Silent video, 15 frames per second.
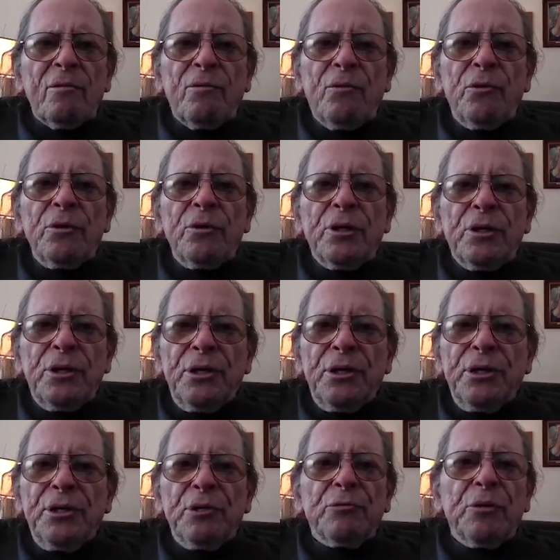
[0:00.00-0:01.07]
for a
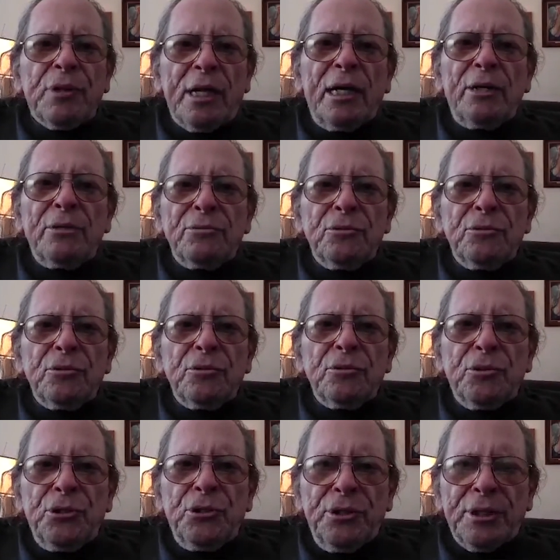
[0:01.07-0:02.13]
year without
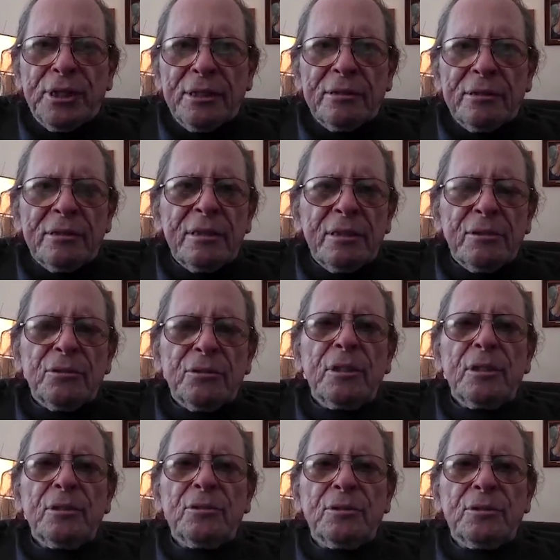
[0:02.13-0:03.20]
turning it. It's
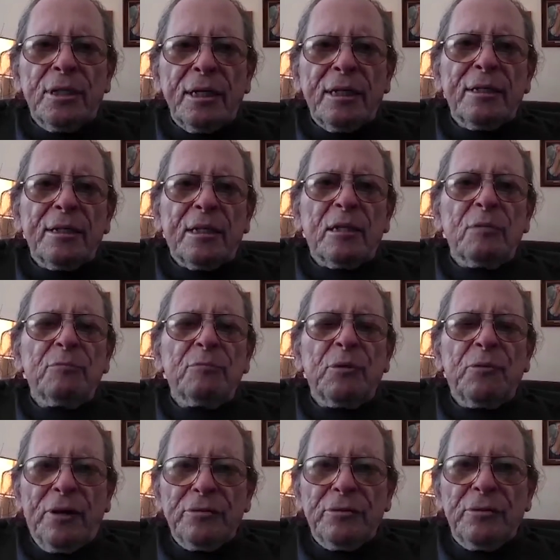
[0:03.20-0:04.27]
a technique that can be
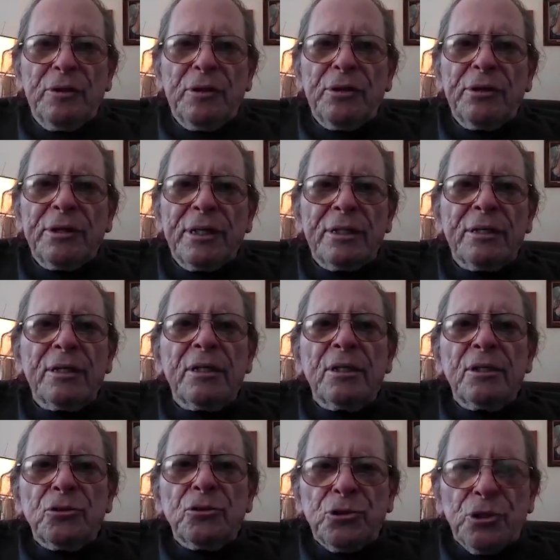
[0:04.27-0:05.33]
found on the internet,
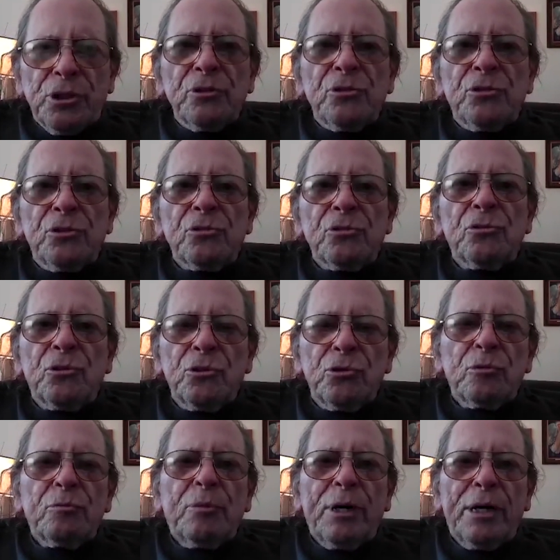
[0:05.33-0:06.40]
Johnson
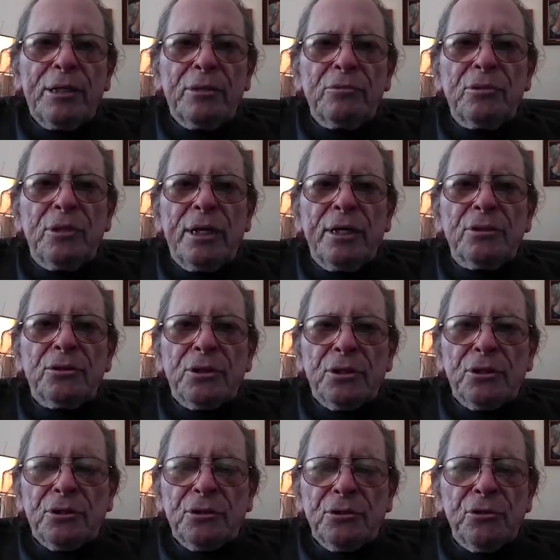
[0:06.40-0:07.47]
Sioux
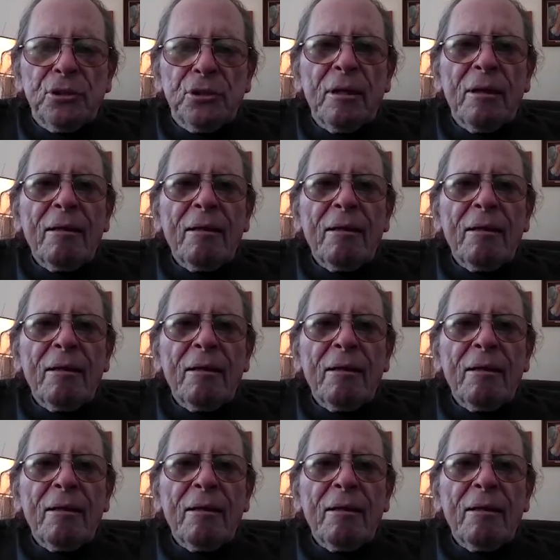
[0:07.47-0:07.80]
biodigesters.